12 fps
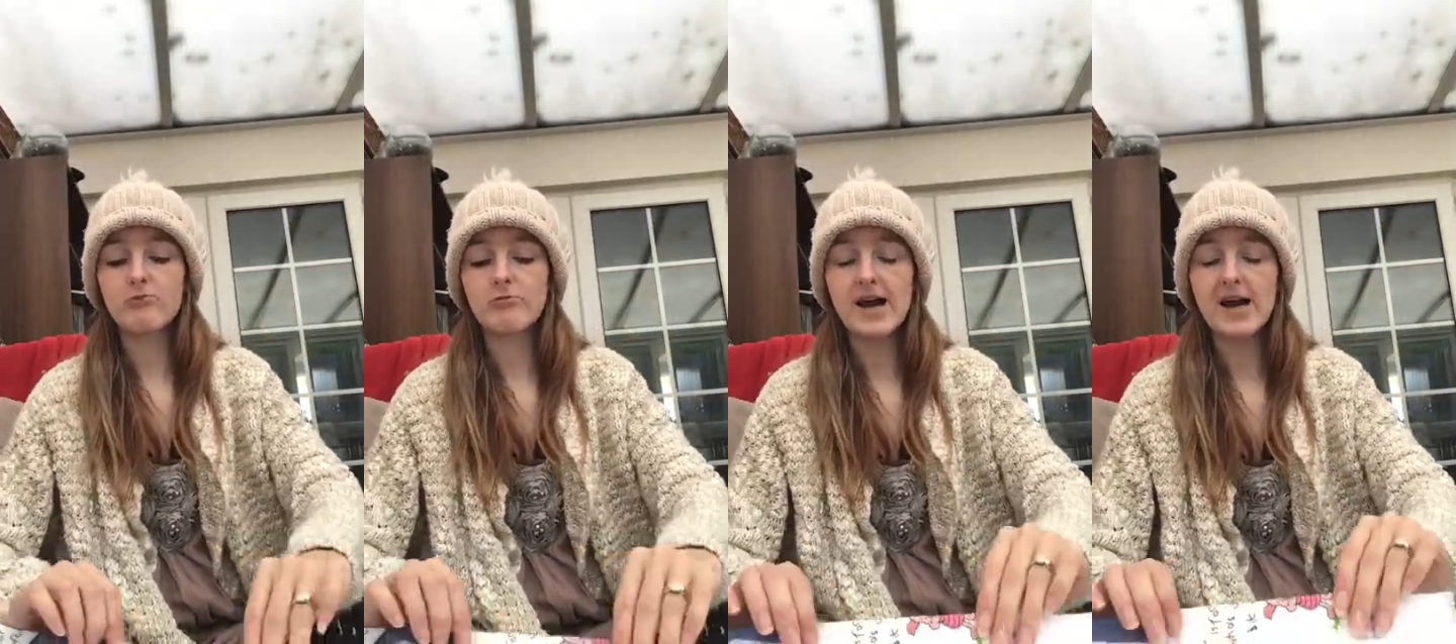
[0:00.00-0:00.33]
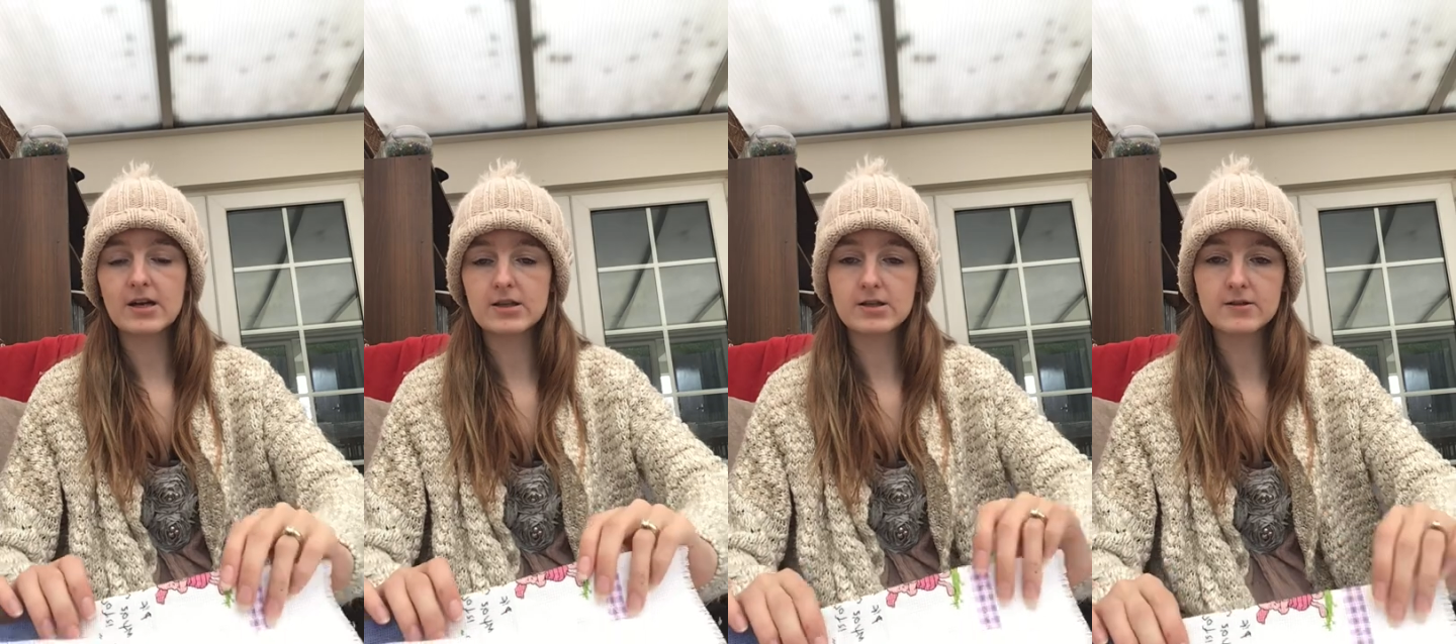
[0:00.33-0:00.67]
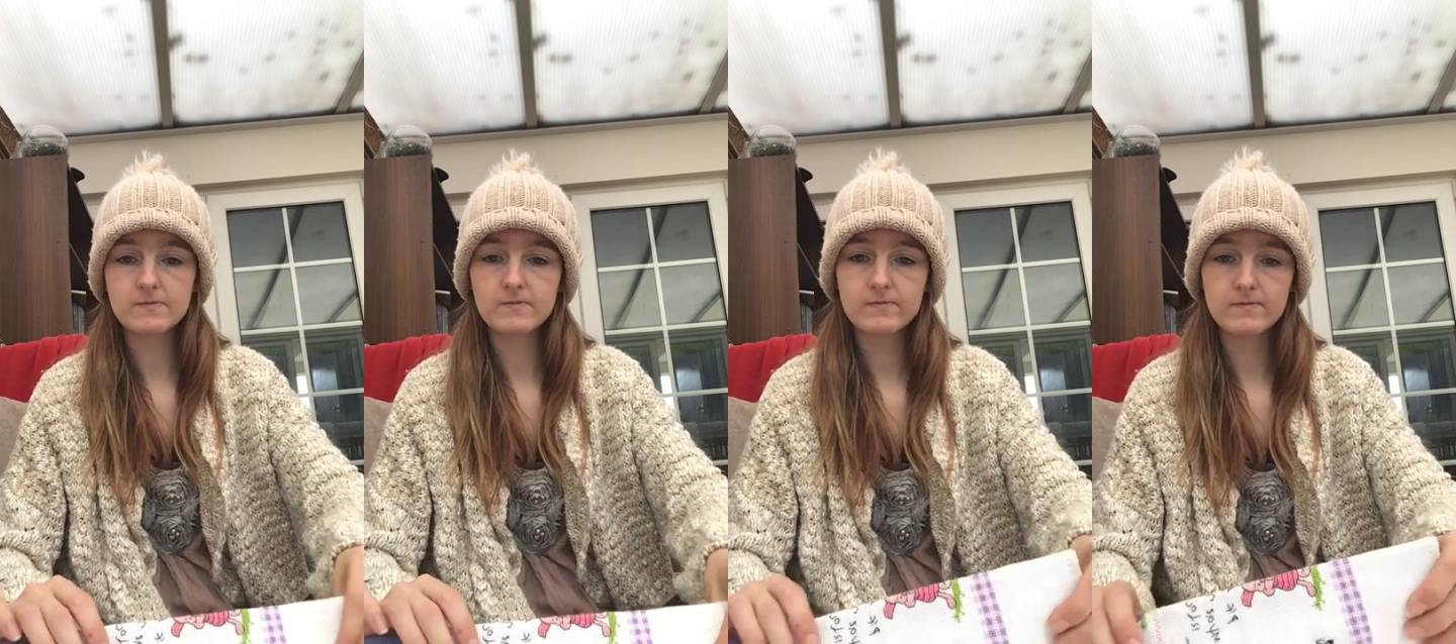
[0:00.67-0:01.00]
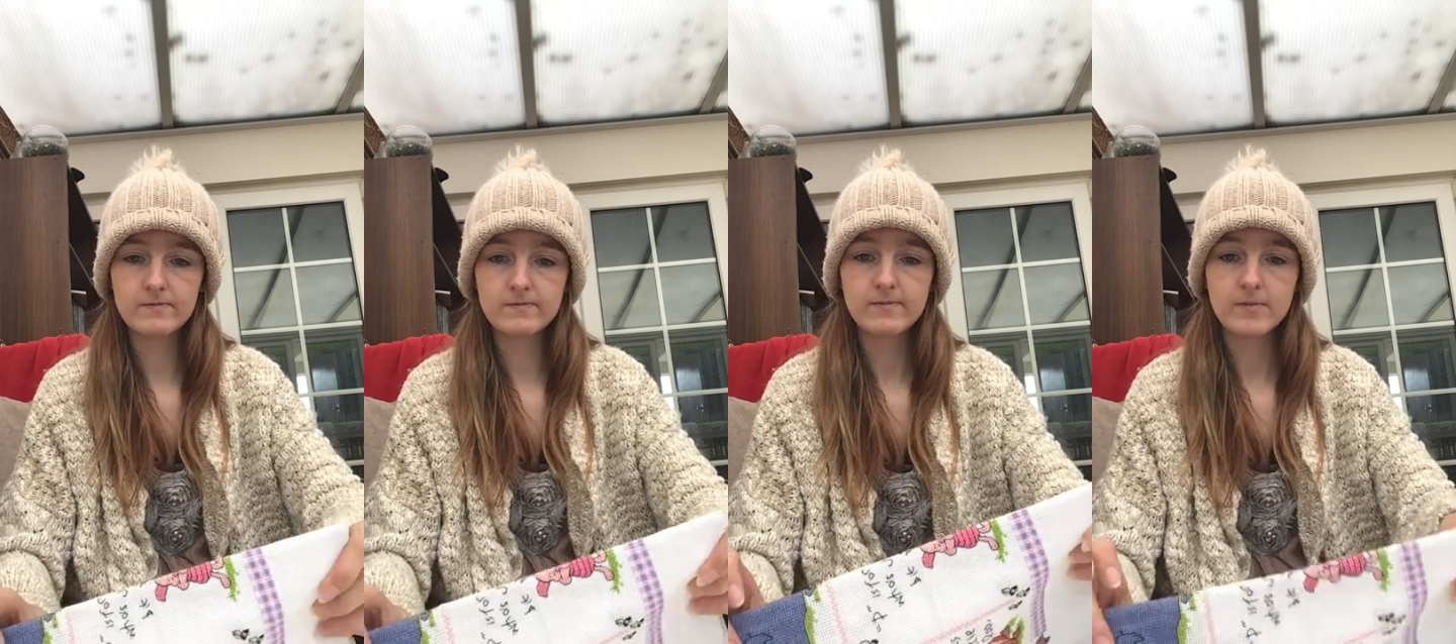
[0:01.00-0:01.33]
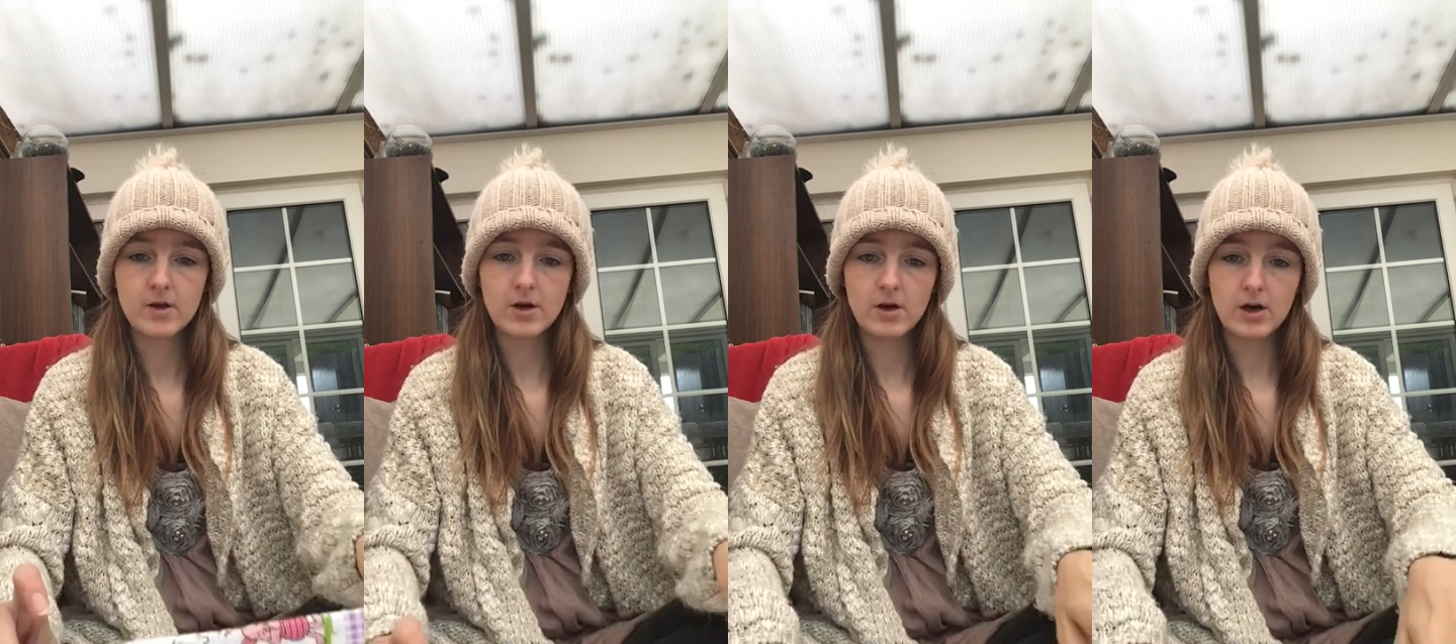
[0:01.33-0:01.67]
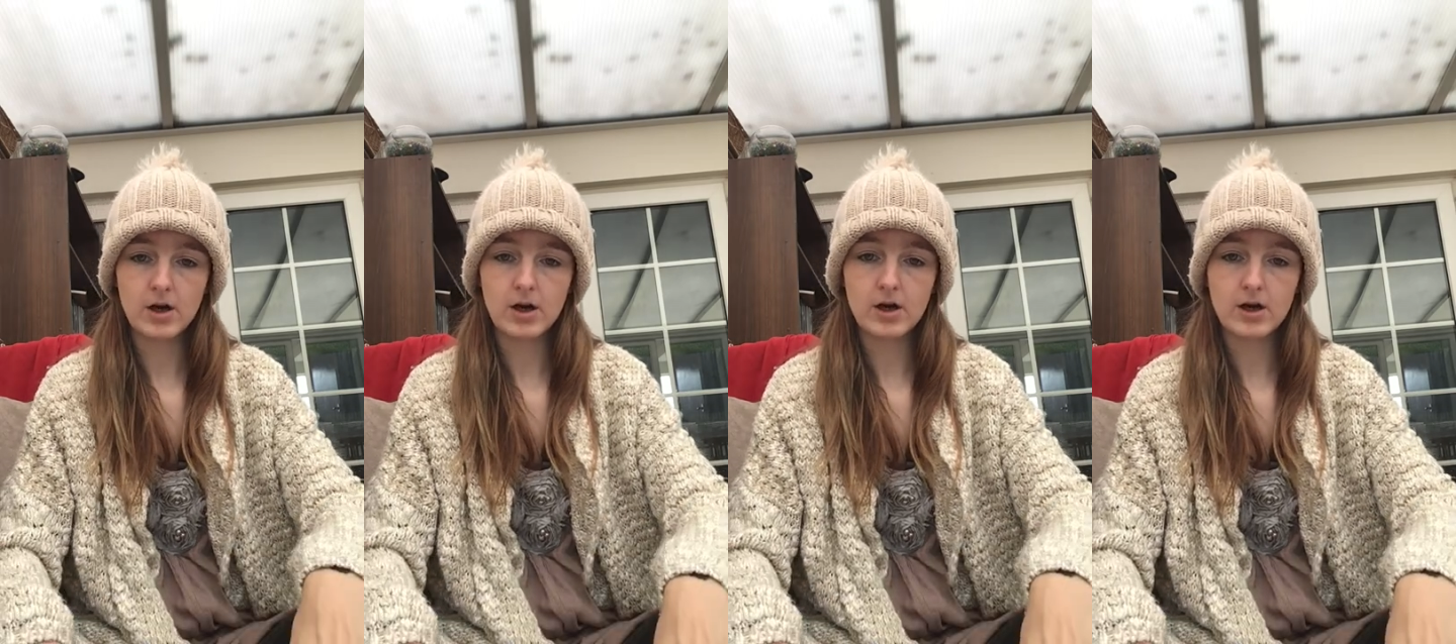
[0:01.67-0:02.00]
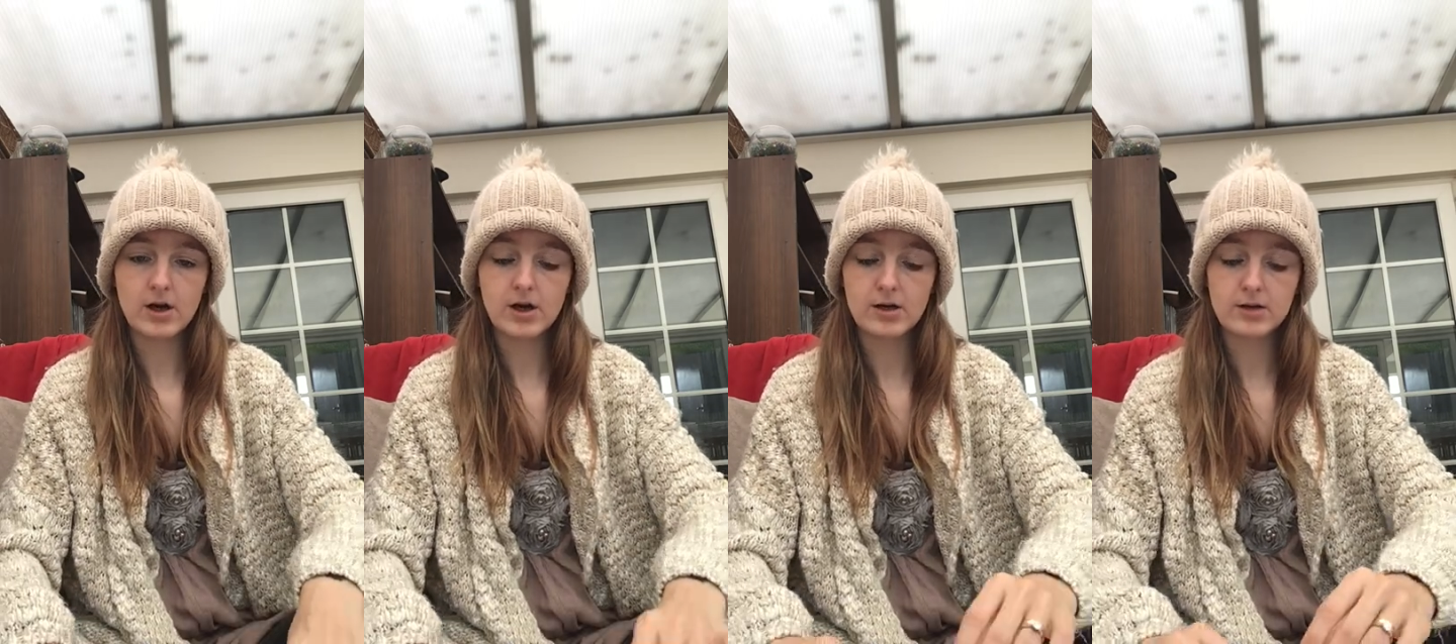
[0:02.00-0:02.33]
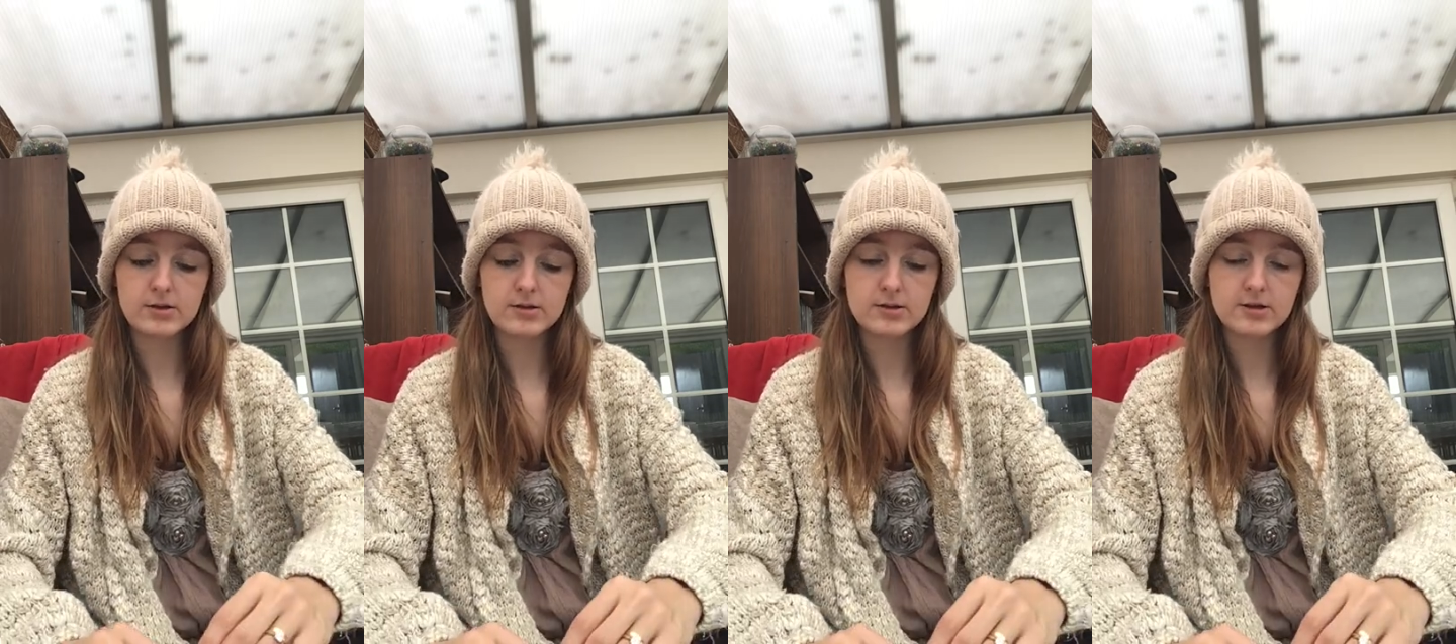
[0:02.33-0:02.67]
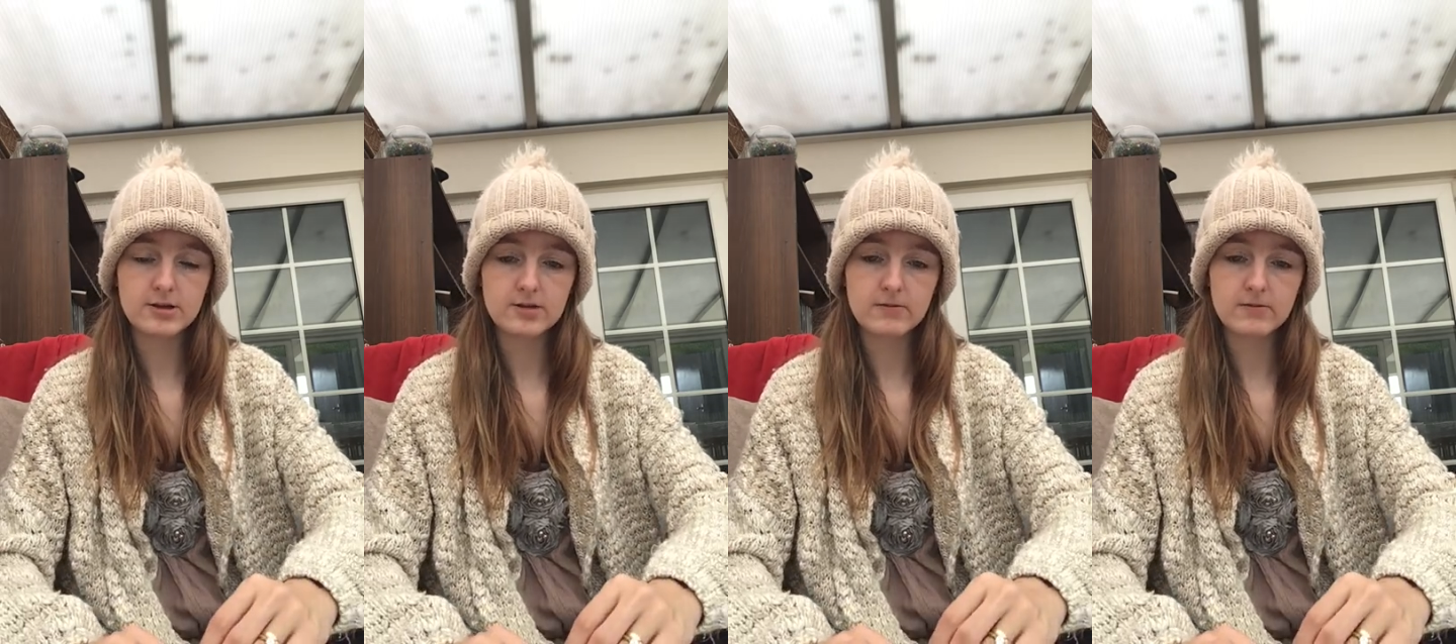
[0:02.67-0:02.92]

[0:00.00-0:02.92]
wrecked and